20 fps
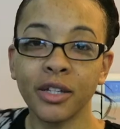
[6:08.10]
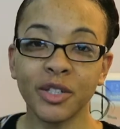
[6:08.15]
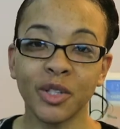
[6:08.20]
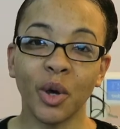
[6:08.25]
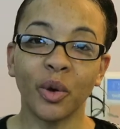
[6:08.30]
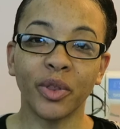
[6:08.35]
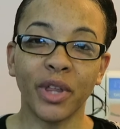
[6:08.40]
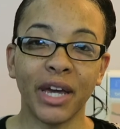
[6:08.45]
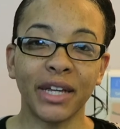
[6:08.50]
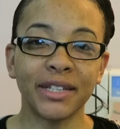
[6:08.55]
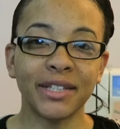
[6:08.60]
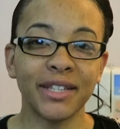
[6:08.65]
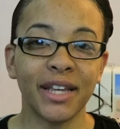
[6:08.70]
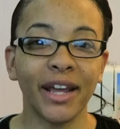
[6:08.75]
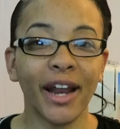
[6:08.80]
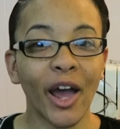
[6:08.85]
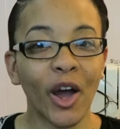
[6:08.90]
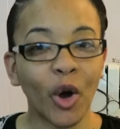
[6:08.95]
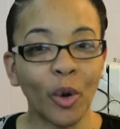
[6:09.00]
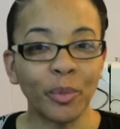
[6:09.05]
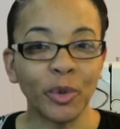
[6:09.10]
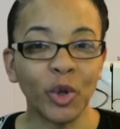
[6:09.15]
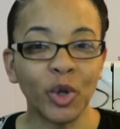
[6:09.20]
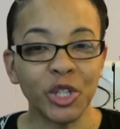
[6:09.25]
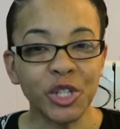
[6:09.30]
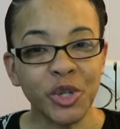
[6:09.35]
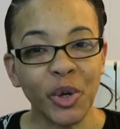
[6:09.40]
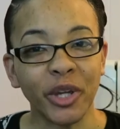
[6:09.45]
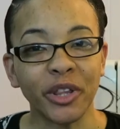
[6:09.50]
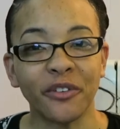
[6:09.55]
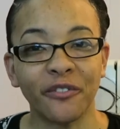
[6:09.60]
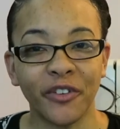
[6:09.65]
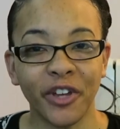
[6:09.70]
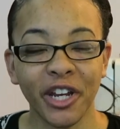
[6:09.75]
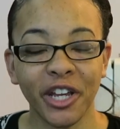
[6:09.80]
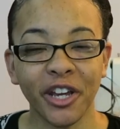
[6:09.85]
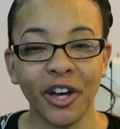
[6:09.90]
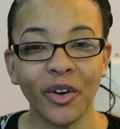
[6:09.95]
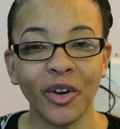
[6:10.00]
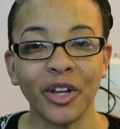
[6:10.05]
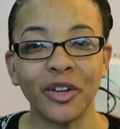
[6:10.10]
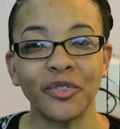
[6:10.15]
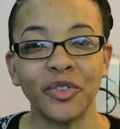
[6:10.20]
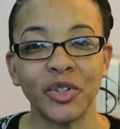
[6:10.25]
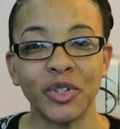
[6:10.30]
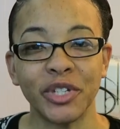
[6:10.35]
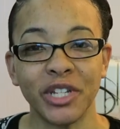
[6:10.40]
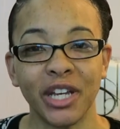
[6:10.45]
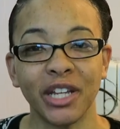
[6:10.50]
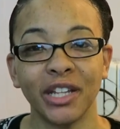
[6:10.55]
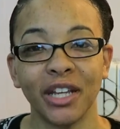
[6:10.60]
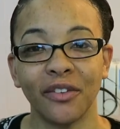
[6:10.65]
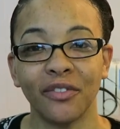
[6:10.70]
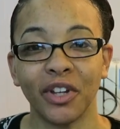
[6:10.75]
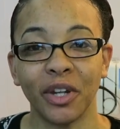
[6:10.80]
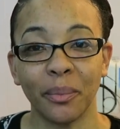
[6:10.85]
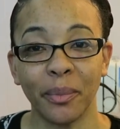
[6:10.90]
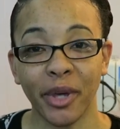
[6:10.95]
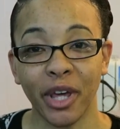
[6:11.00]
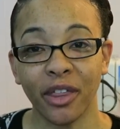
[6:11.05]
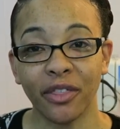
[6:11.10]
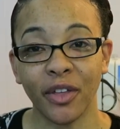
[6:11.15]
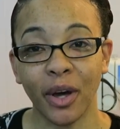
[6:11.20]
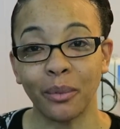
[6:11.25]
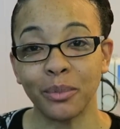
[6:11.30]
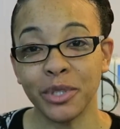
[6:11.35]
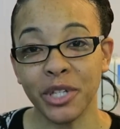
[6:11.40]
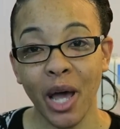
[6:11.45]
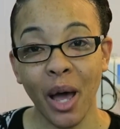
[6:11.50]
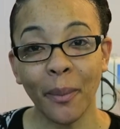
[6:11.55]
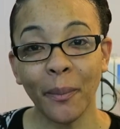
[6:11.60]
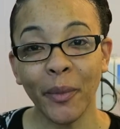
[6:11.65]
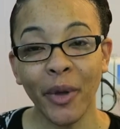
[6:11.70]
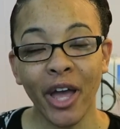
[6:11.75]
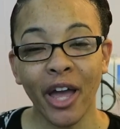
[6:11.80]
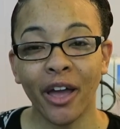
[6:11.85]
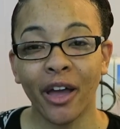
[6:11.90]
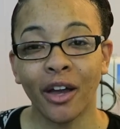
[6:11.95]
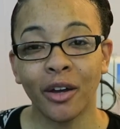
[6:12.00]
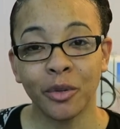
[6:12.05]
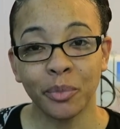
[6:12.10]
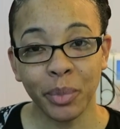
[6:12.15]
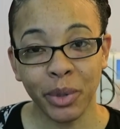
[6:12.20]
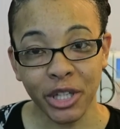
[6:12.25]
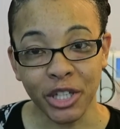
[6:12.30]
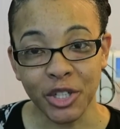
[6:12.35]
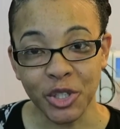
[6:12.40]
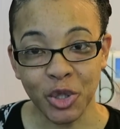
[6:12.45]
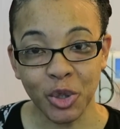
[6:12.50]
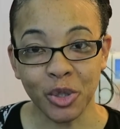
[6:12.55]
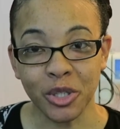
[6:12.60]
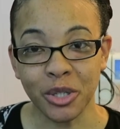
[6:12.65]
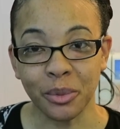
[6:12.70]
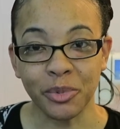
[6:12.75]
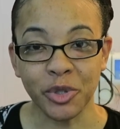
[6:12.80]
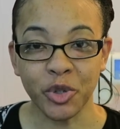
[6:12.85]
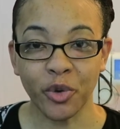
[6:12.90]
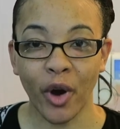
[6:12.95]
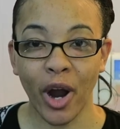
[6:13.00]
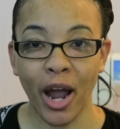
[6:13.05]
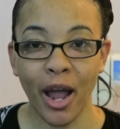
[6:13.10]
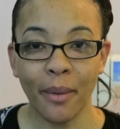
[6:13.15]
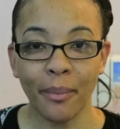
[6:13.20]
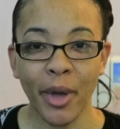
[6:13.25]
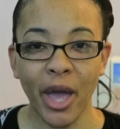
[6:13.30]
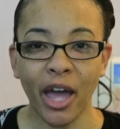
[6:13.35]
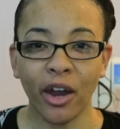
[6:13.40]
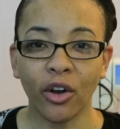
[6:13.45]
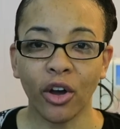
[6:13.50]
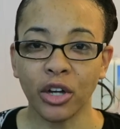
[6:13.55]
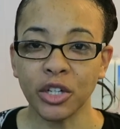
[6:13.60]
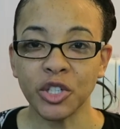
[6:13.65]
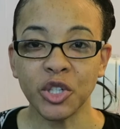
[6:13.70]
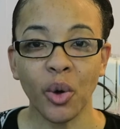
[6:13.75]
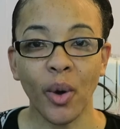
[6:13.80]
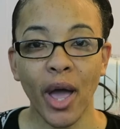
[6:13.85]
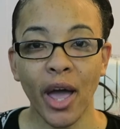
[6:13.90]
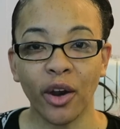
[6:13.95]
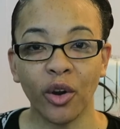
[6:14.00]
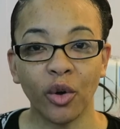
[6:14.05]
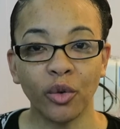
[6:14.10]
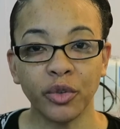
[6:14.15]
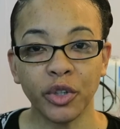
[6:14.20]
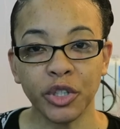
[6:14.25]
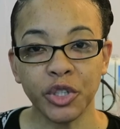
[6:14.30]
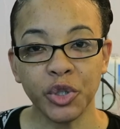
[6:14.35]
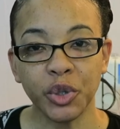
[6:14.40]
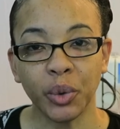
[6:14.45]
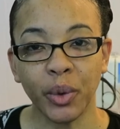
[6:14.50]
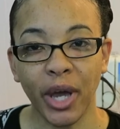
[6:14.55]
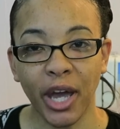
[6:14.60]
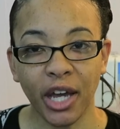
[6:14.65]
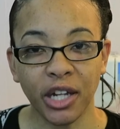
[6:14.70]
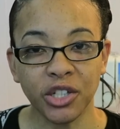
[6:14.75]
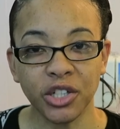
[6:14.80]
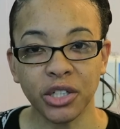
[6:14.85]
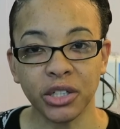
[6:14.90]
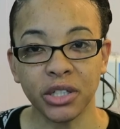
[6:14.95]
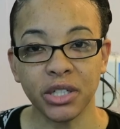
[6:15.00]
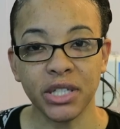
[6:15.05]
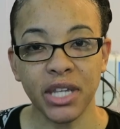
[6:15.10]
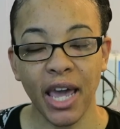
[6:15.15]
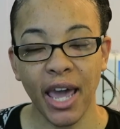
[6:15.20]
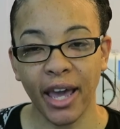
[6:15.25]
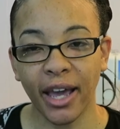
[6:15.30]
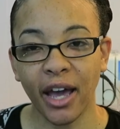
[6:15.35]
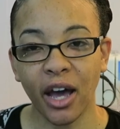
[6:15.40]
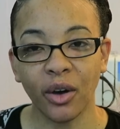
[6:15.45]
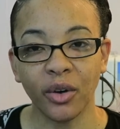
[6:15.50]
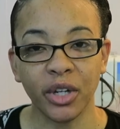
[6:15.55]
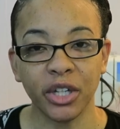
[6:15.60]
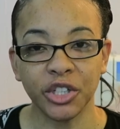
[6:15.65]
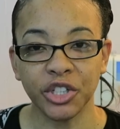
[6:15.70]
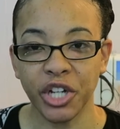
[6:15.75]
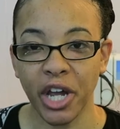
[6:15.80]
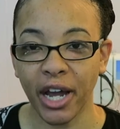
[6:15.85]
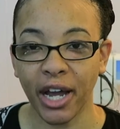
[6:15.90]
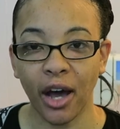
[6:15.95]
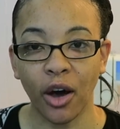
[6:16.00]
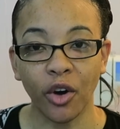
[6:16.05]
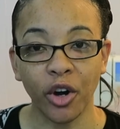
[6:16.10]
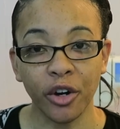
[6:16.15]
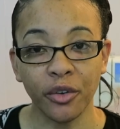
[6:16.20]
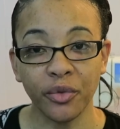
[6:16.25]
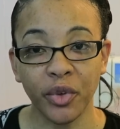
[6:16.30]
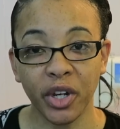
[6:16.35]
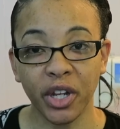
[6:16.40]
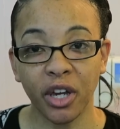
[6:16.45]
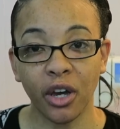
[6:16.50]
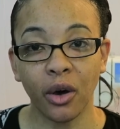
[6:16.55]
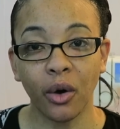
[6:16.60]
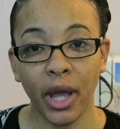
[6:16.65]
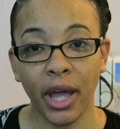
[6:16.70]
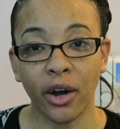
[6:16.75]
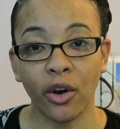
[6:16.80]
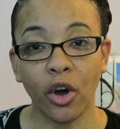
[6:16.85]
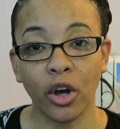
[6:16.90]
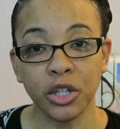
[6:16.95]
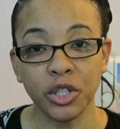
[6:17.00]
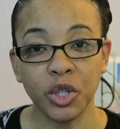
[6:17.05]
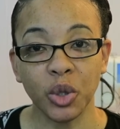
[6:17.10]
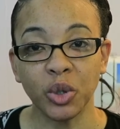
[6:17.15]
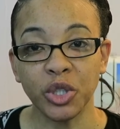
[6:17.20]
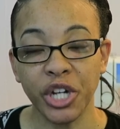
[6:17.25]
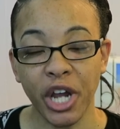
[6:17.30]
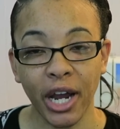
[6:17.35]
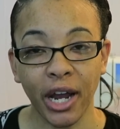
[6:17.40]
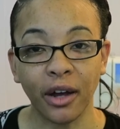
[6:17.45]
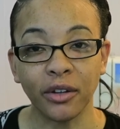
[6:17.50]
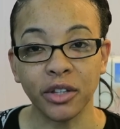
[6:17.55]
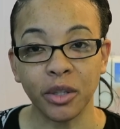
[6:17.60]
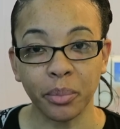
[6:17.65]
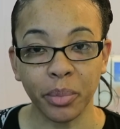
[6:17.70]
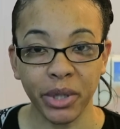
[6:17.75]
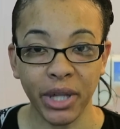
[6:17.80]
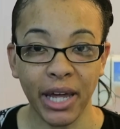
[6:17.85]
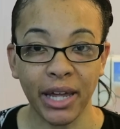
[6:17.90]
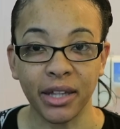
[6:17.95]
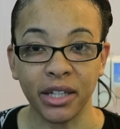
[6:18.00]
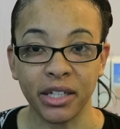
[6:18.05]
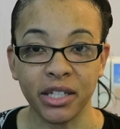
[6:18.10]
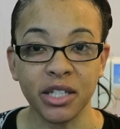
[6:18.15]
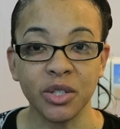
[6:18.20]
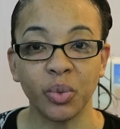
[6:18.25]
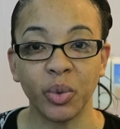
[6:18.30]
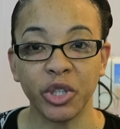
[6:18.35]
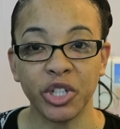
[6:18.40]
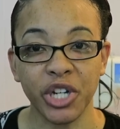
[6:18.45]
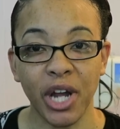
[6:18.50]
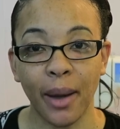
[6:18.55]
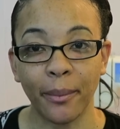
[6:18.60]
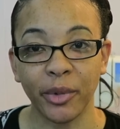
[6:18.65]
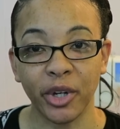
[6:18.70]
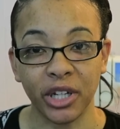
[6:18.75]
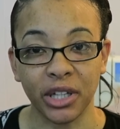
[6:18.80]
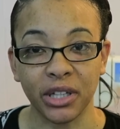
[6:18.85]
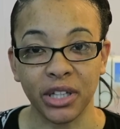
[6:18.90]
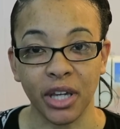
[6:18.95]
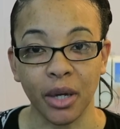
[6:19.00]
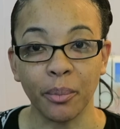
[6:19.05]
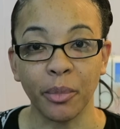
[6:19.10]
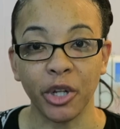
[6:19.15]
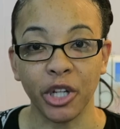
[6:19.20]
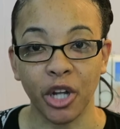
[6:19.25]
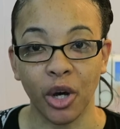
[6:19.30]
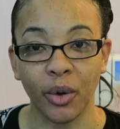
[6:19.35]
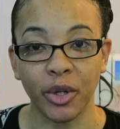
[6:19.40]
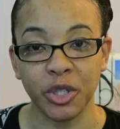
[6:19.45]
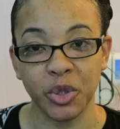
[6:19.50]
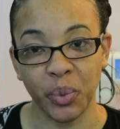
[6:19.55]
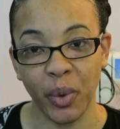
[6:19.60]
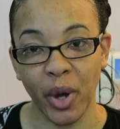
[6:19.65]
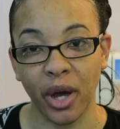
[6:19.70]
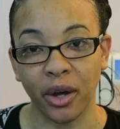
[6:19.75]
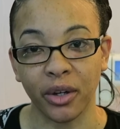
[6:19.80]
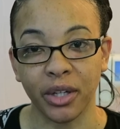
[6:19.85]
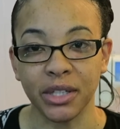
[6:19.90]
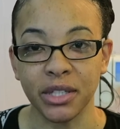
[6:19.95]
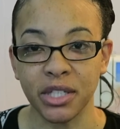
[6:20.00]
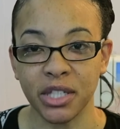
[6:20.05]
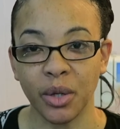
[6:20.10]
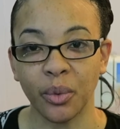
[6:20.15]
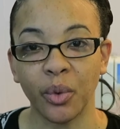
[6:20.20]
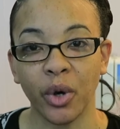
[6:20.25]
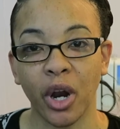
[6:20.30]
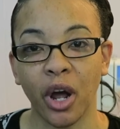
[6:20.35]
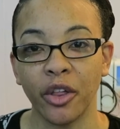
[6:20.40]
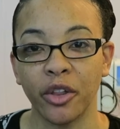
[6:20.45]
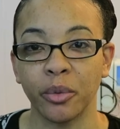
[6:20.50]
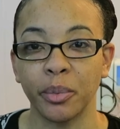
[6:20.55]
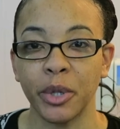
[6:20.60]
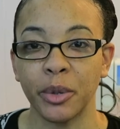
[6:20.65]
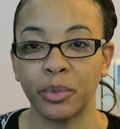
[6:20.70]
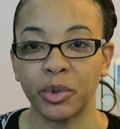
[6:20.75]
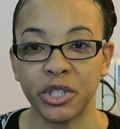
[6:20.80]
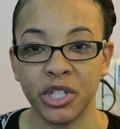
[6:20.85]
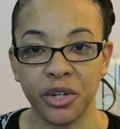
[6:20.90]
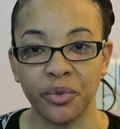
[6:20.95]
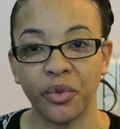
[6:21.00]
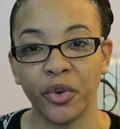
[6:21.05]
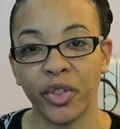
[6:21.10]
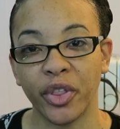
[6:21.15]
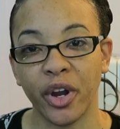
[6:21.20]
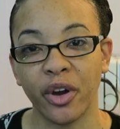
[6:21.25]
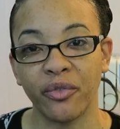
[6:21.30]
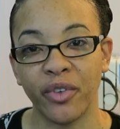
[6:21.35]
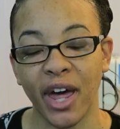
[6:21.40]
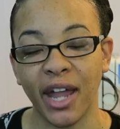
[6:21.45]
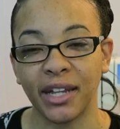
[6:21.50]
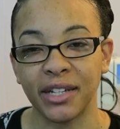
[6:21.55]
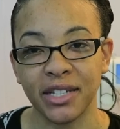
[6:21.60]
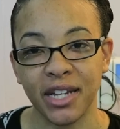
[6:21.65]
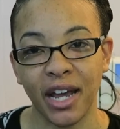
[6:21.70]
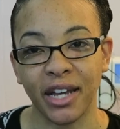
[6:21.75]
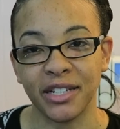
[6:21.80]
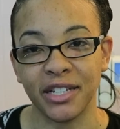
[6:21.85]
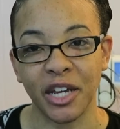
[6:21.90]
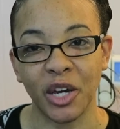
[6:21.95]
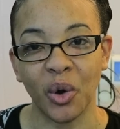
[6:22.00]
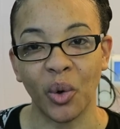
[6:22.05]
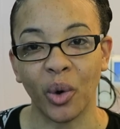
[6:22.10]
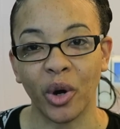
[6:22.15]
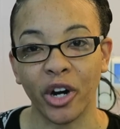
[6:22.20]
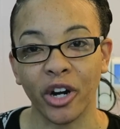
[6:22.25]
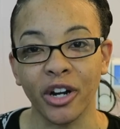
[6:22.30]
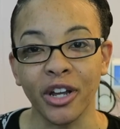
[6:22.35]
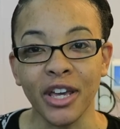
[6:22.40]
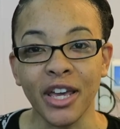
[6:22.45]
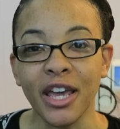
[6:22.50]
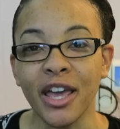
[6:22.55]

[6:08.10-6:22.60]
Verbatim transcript: So that's it. I hope you enjoyed the video. If you did, give it a big thumbs up. Please do subscribe, and also head over to Angela's Hangout and check out her video, and also check out the playlist, which I'm gonna link below as well, and see what other people did for their Valentine's decor.